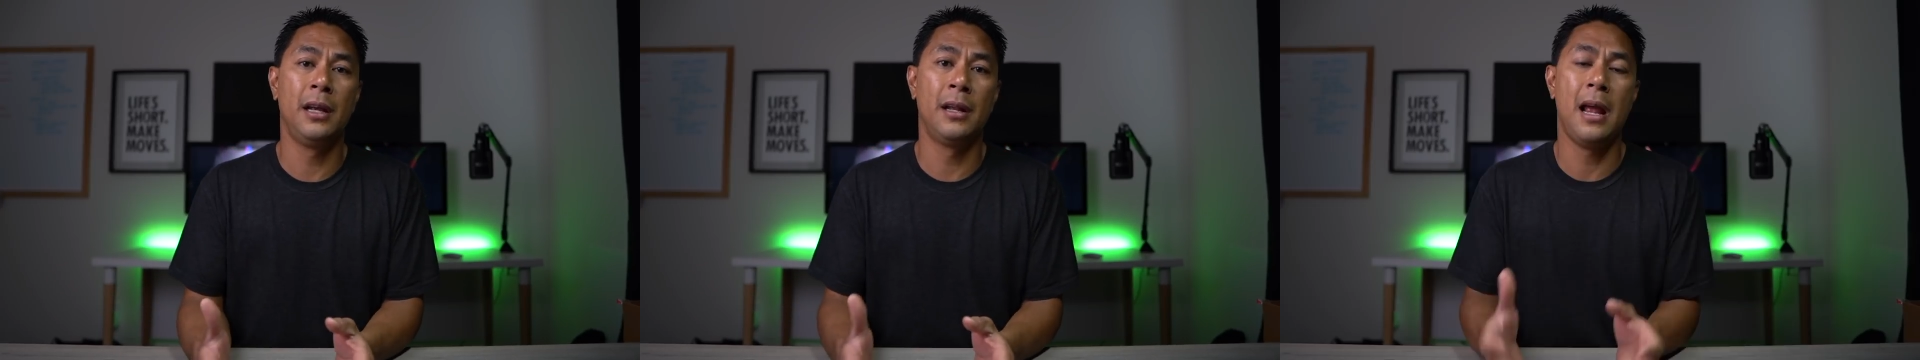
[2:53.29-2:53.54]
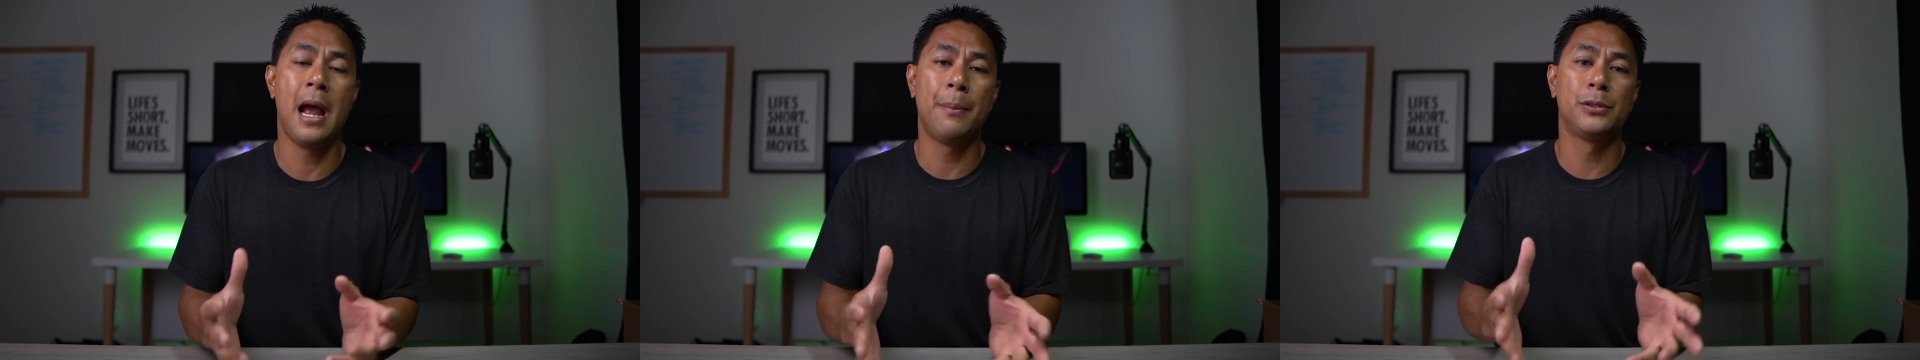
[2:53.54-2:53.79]

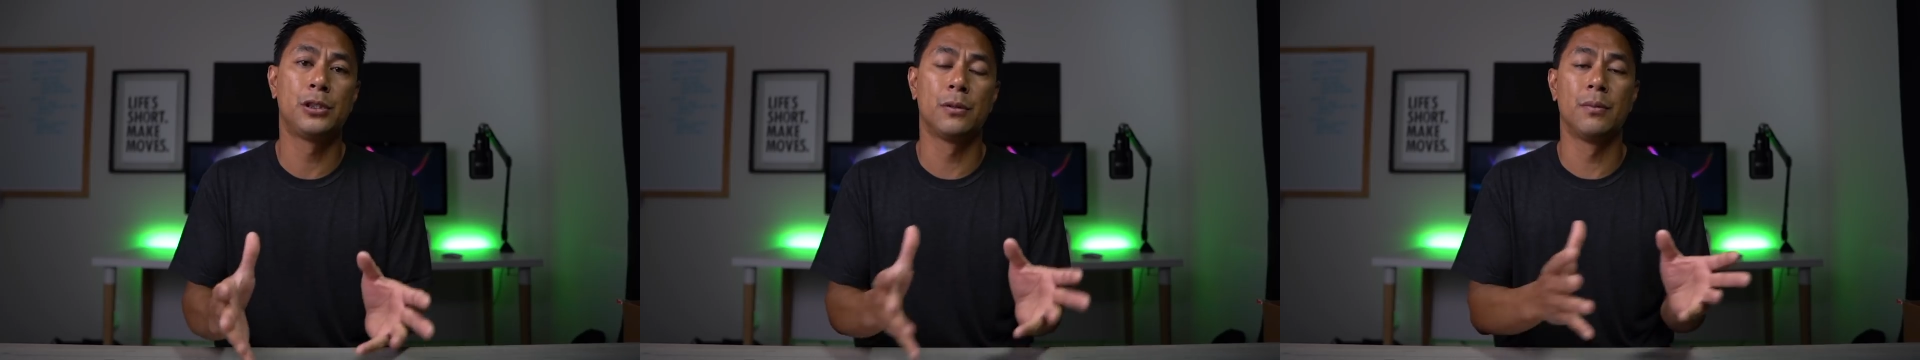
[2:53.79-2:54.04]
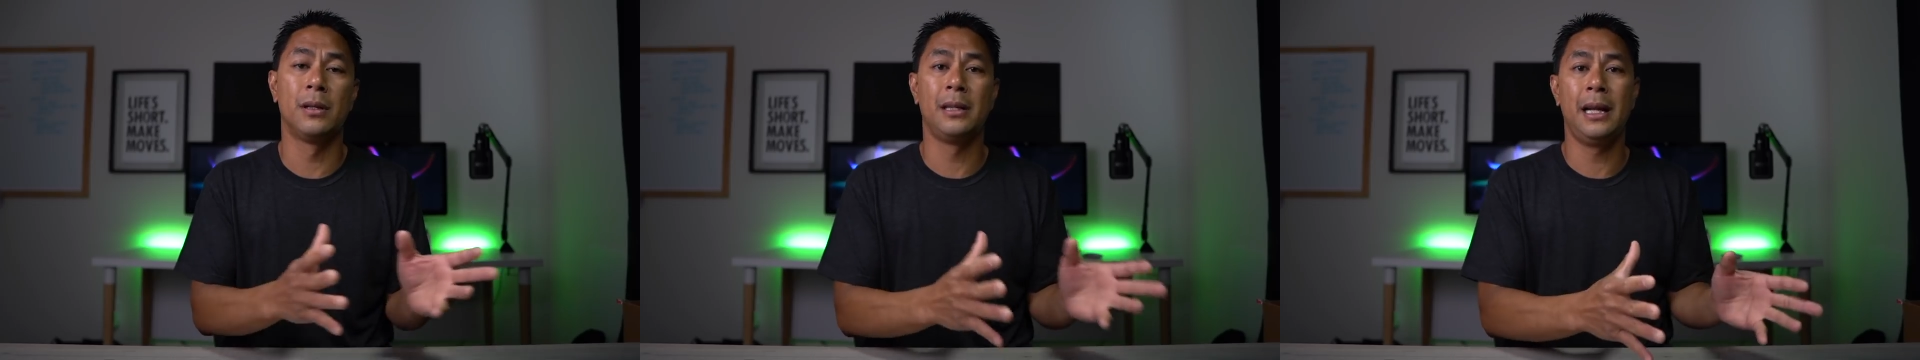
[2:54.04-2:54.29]
an
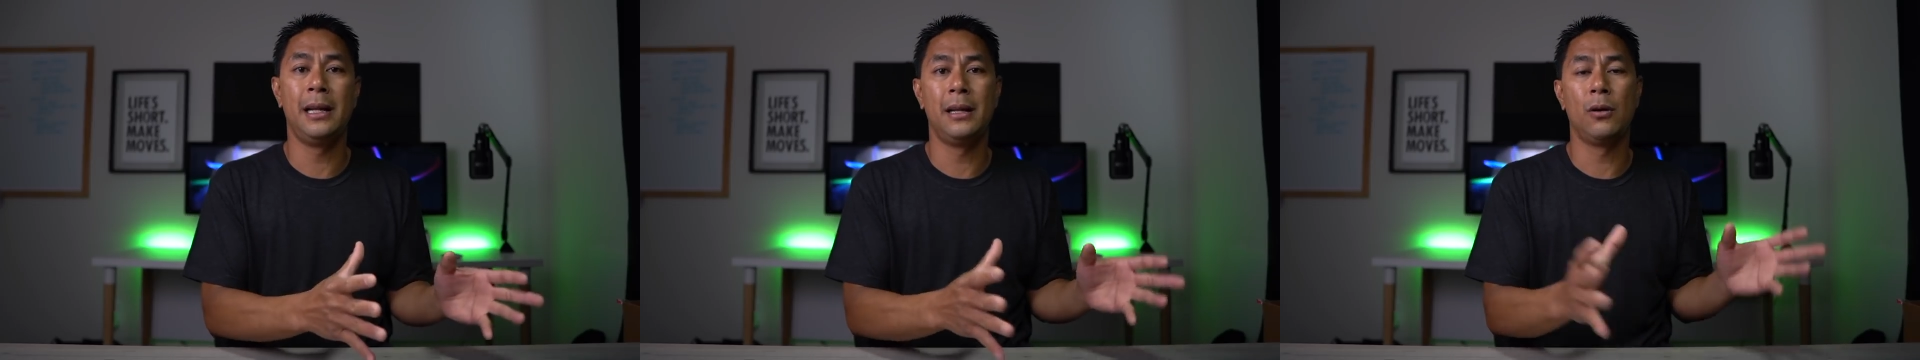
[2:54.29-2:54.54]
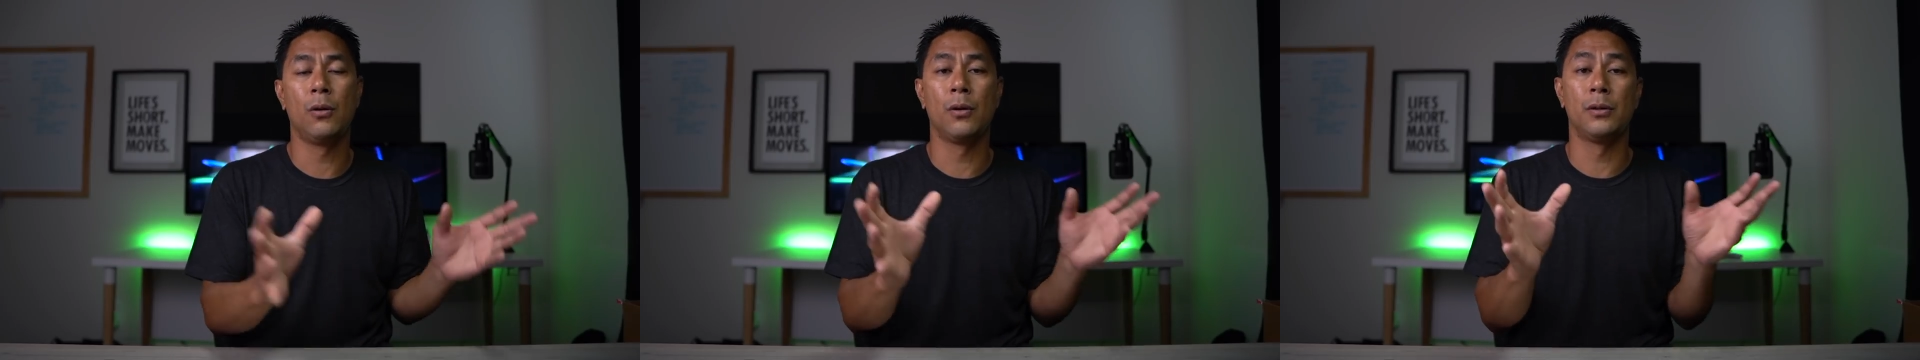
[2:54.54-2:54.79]

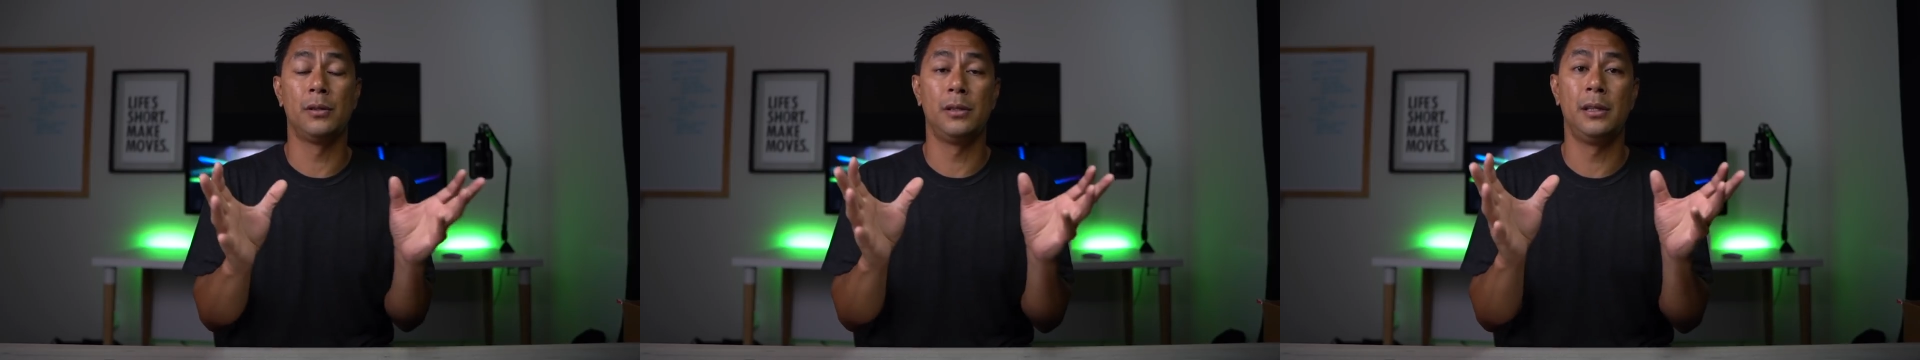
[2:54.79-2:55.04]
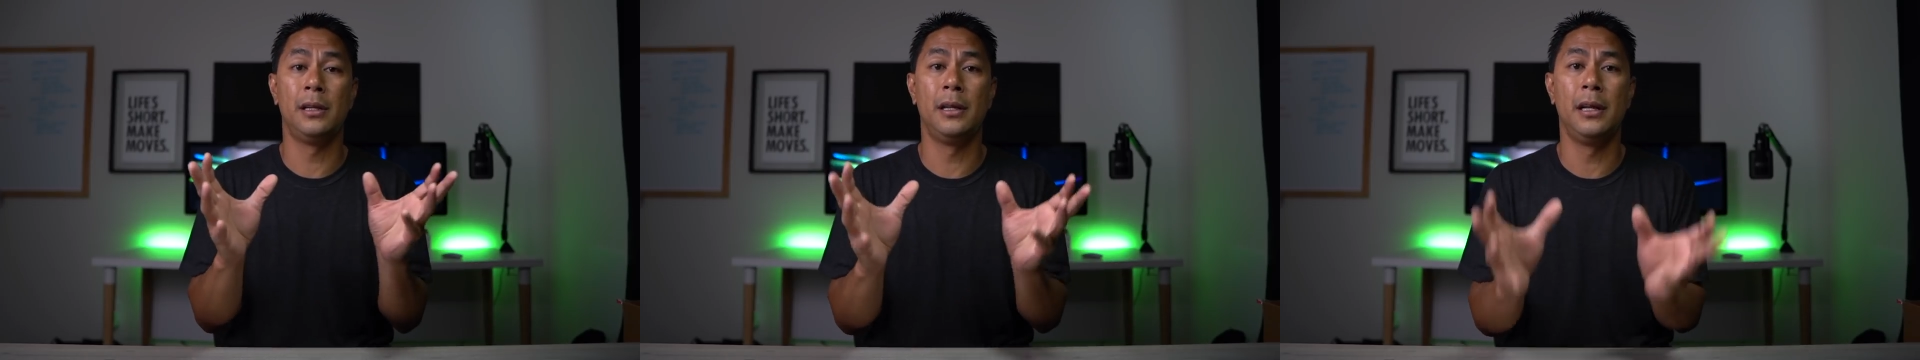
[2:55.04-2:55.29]
Aputure-related or
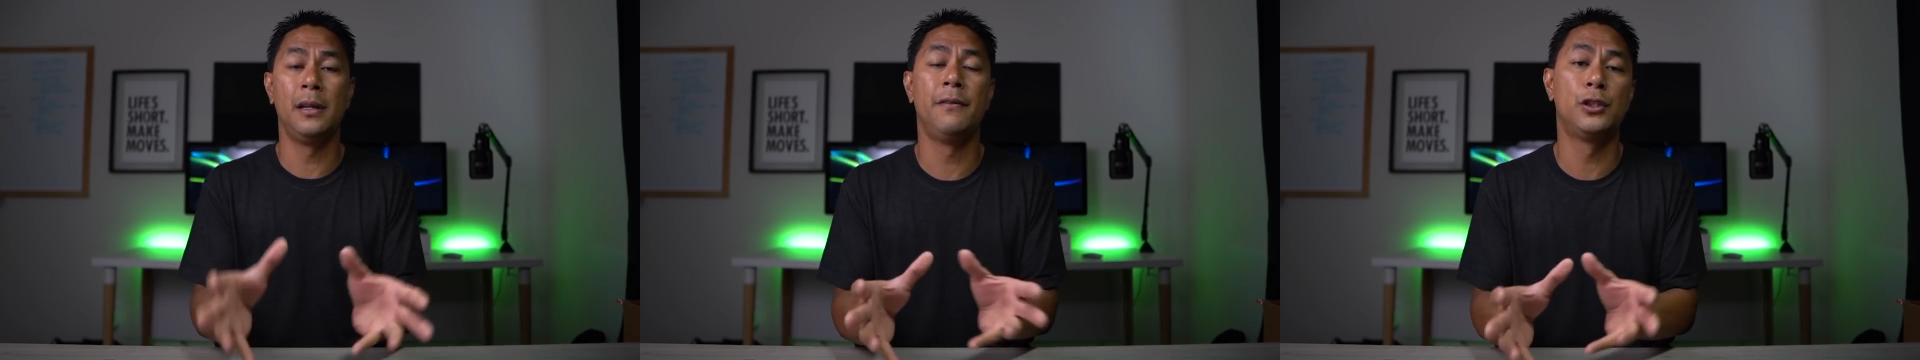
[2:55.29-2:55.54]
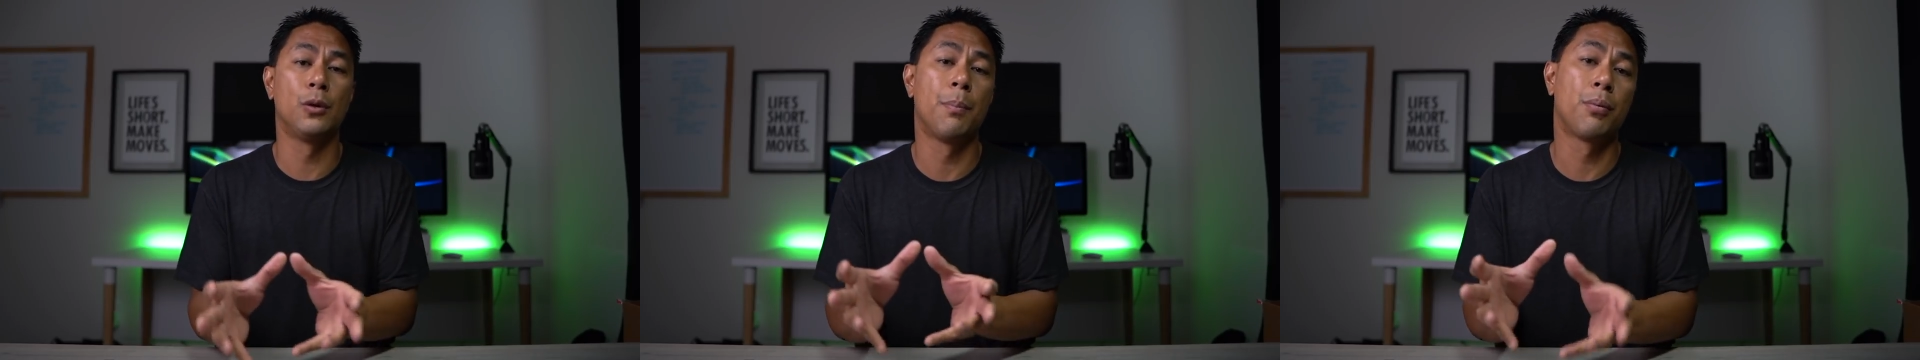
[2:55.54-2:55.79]

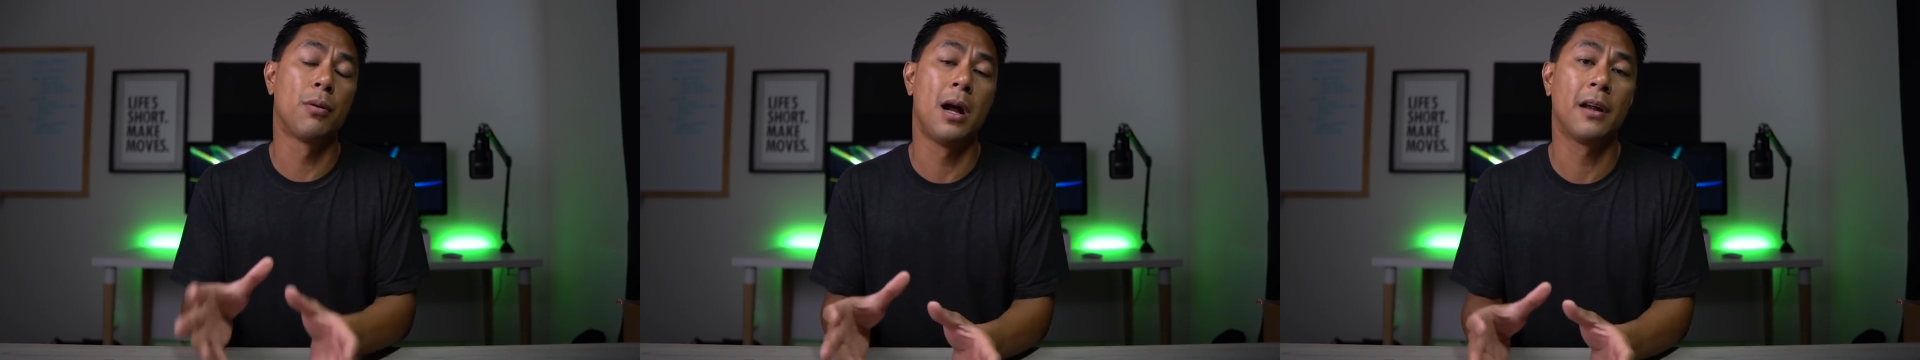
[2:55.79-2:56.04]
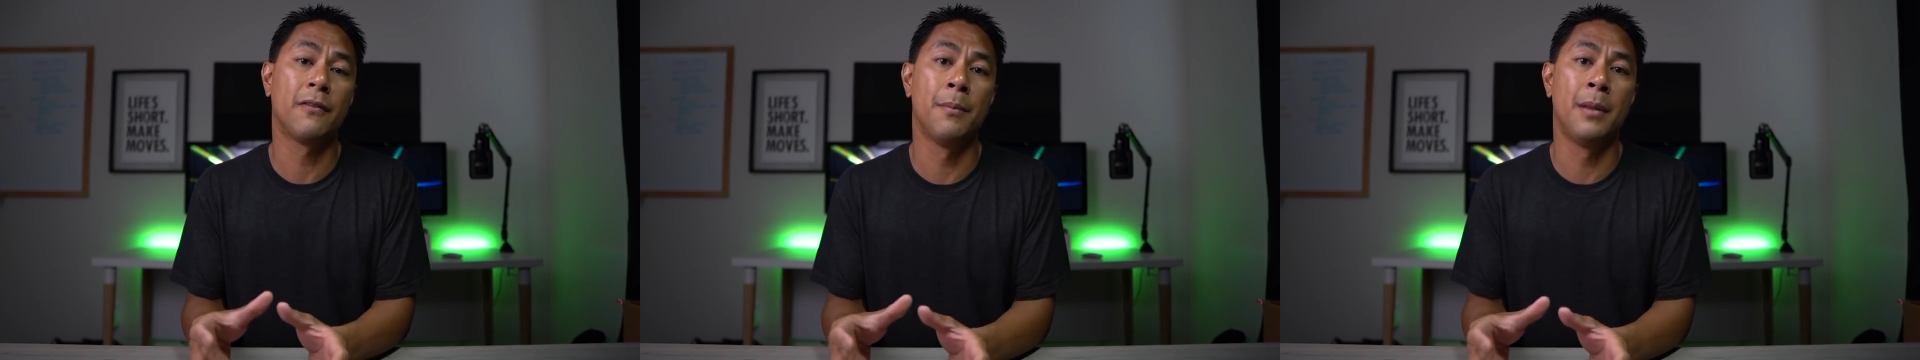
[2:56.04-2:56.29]
individual
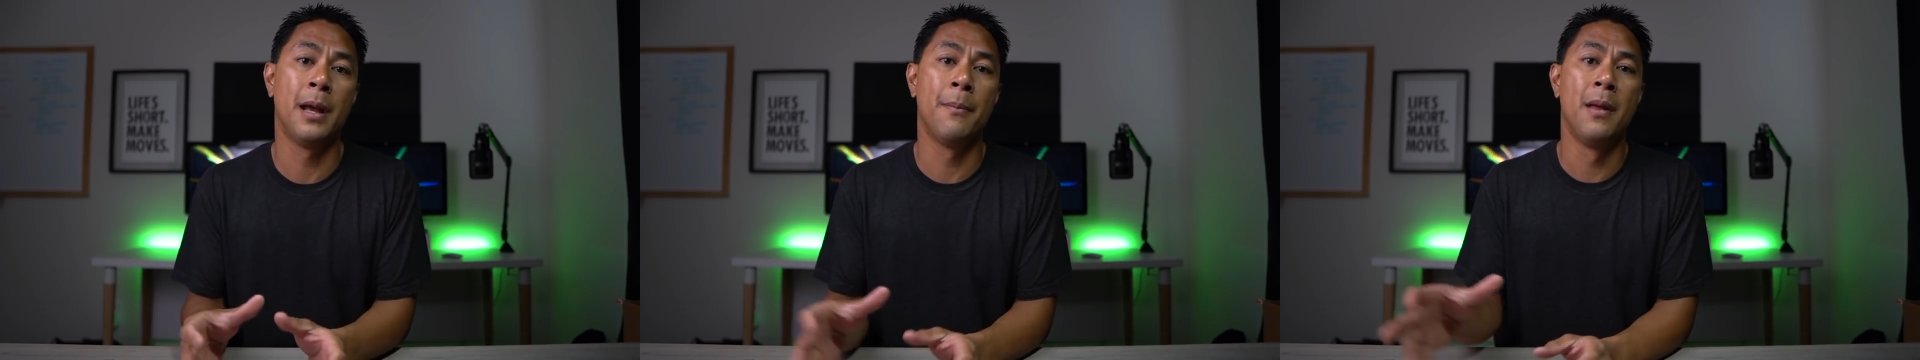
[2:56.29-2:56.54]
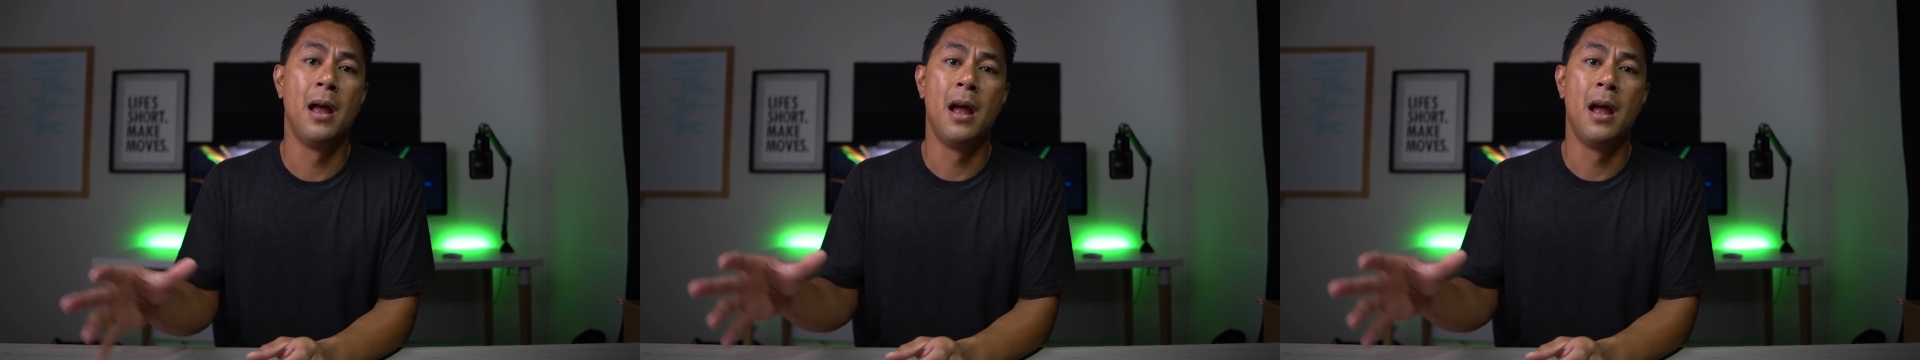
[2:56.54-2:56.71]
product from them,